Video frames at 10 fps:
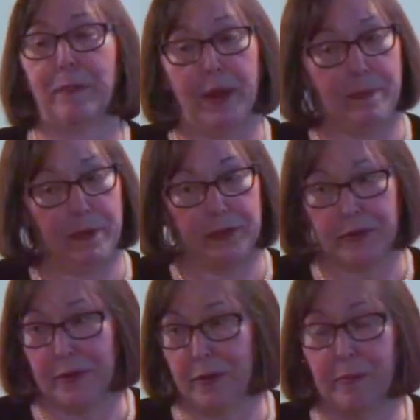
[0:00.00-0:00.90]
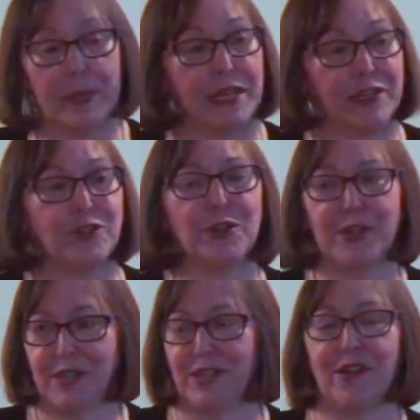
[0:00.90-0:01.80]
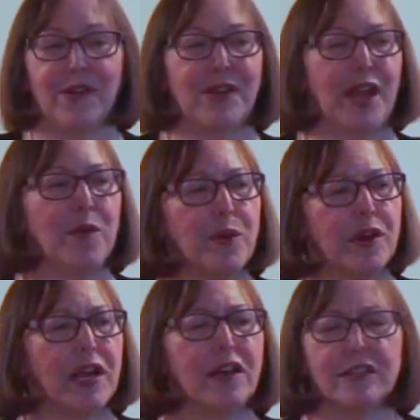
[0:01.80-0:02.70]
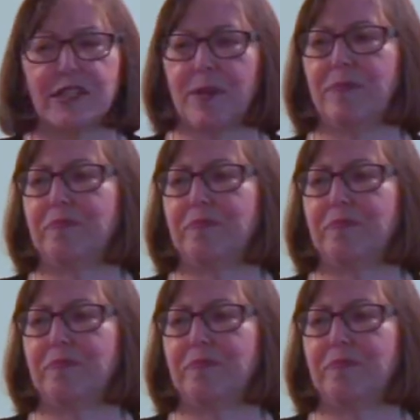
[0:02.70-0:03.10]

People do, but they shouldn't. Okay, where else?